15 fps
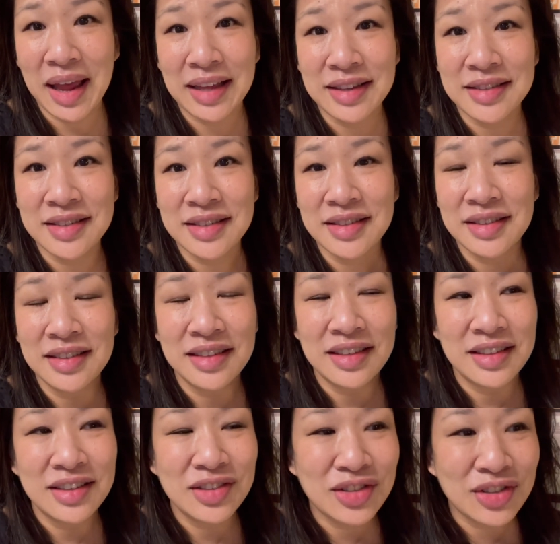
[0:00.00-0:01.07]
It's
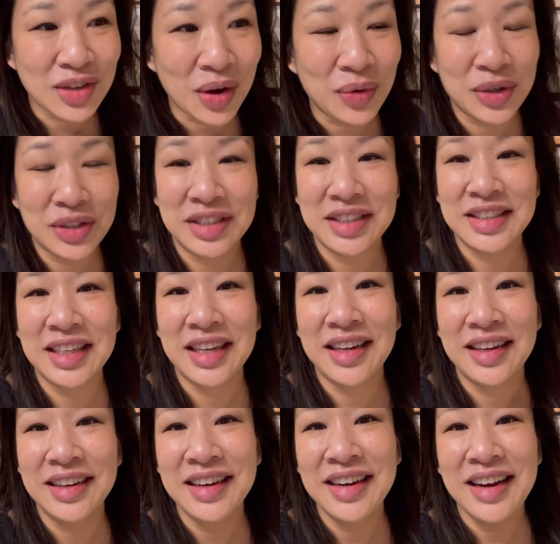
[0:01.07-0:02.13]
so good to see.
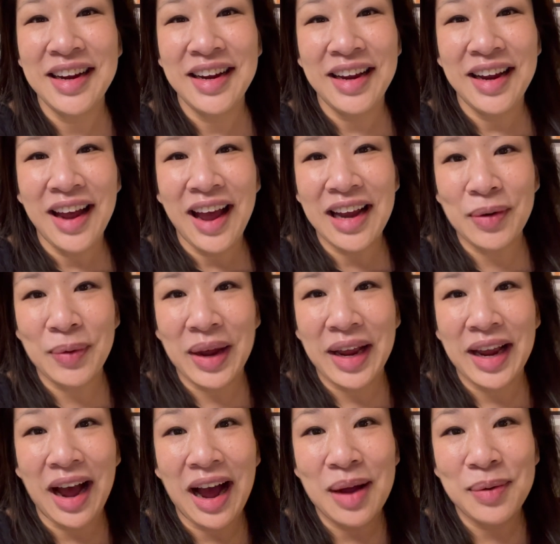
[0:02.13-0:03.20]

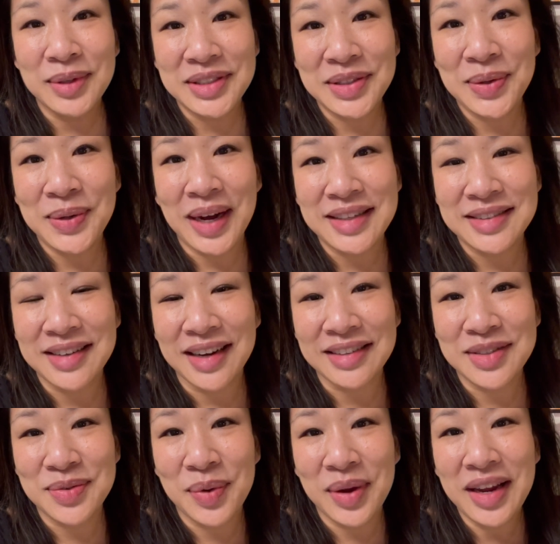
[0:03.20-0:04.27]
Anyway, I will see you guys
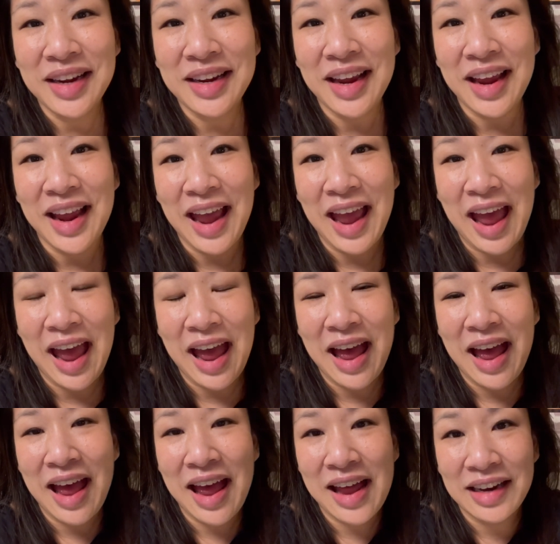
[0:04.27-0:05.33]
next week,
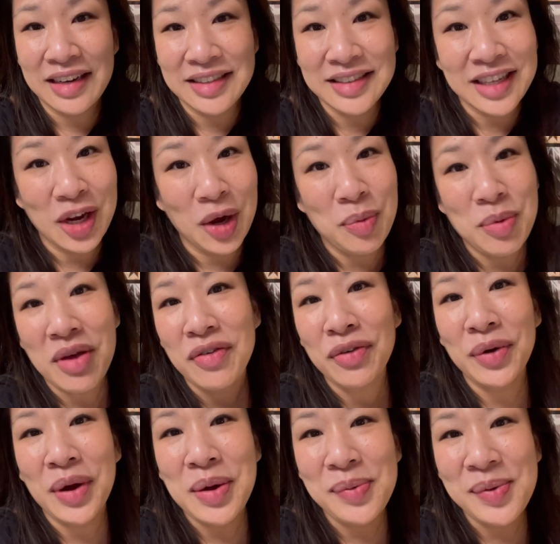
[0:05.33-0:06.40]
and I hope you have a
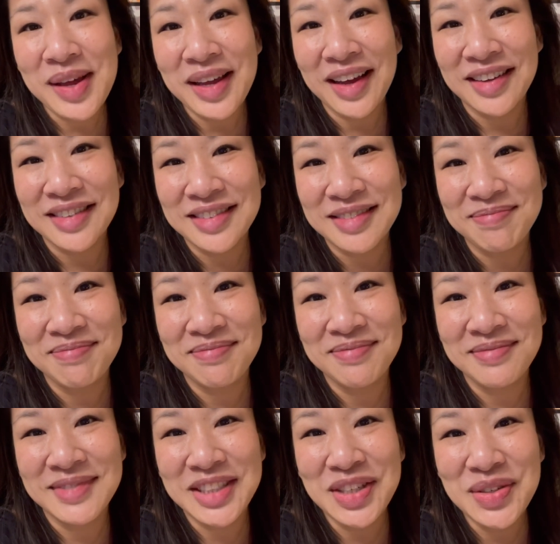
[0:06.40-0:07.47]
great weekend.
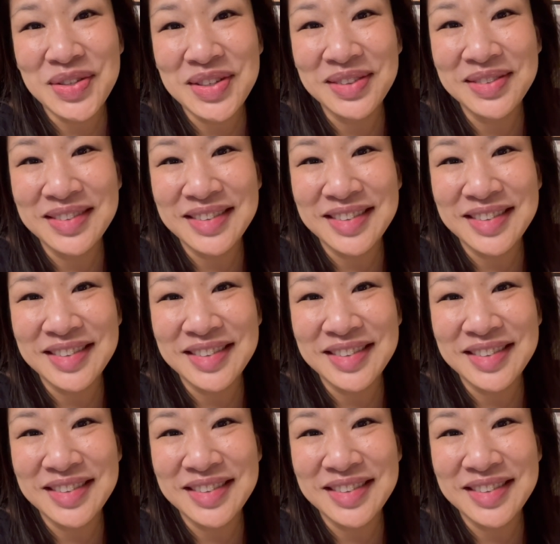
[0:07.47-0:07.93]
See you soon.